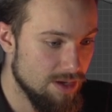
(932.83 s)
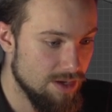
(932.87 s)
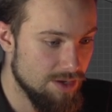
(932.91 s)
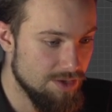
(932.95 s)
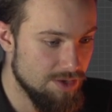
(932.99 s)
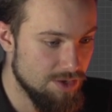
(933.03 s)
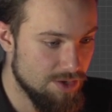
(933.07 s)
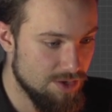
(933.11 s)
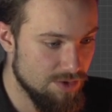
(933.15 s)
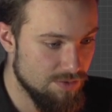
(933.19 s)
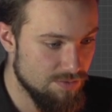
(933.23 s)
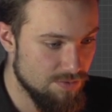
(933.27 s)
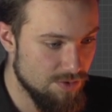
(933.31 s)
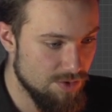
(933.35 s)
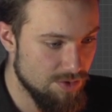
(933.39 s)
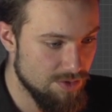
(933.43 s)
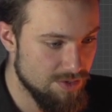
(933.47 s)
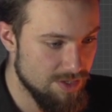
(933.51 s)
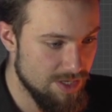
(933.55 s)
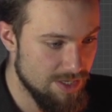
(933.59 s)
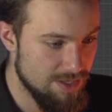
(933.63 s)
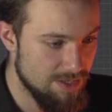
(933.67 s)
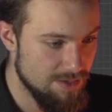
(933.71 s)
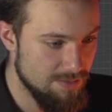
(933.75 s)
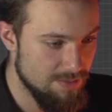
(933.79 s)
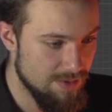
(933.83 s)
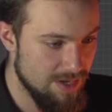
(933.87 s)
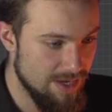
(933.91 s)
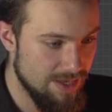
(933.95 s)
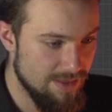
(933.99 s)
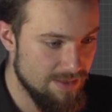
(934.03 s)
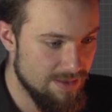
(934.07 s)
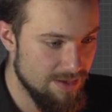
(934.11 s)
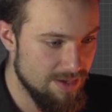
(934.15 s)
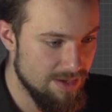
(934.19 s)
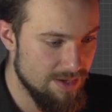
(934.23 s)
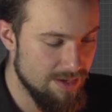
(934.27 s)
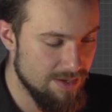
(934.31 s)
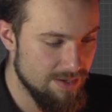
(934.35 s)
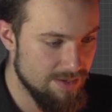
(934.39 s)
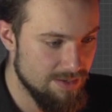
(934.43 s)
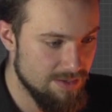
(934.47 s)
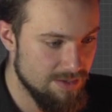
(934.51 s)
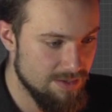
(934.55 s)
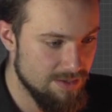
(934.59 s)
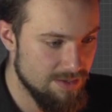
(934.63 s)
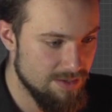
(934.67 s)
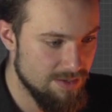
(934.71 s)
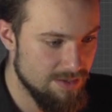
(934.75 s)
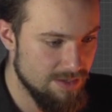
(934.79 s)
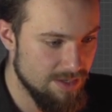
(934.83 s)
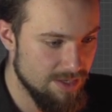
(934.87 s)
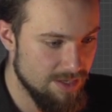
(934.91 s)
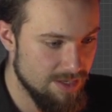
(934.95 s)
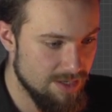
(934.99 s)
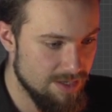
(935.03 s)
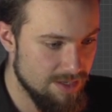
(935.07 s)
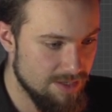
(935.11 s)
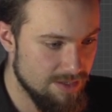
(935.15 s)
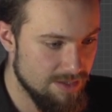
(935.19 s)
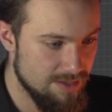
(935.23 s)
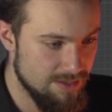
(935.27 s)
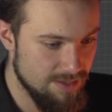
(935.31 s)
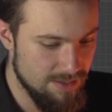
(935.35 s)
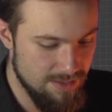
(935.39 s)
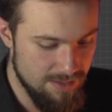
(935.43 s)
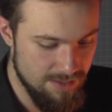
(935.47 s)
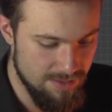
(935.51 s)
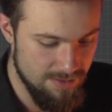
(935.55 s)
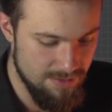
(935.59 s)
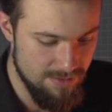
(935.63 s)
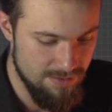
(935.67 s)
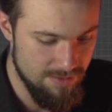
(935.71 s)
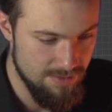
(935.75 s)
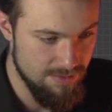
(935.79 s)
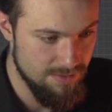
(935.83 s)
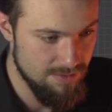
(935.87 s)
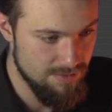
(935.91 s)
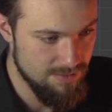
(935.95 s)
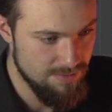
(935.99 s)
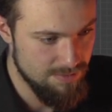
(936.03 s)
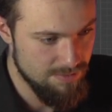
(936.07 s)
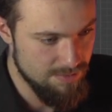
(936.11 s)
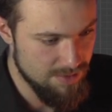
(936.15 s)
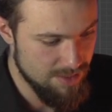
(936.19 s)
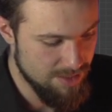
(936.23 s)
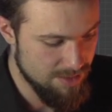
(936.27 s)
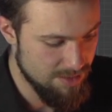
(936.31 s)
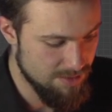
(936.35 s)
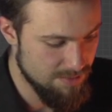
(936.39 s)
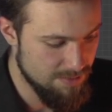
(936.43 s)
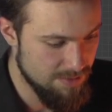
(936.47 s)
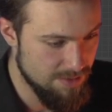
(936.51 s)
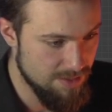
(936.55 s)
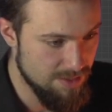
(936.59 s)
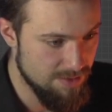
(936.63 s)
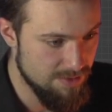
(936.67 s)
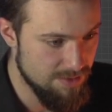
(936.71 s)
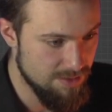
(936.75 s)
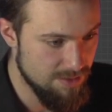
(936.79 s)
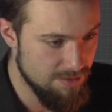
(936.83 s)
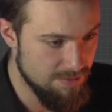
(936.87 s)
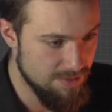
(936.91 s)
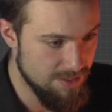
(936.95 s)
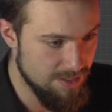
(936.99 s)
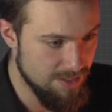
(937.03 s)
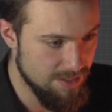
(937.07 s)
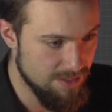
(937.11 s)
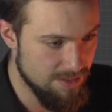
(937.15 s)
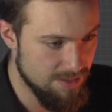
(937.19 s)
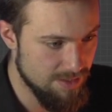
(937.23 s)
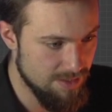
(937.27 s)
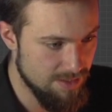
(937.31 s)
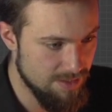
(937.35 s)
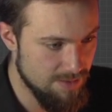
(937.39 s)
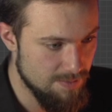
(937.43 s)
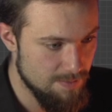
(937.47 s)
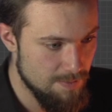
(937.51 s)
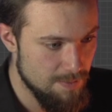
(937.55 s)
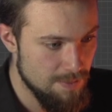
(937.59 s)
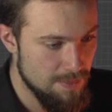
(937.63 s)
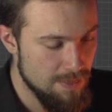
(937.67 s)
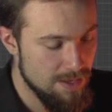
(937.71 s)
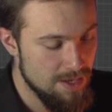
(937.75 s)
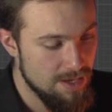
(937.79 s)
you can rotate them like this, I guess, and then back up here a little bit like that.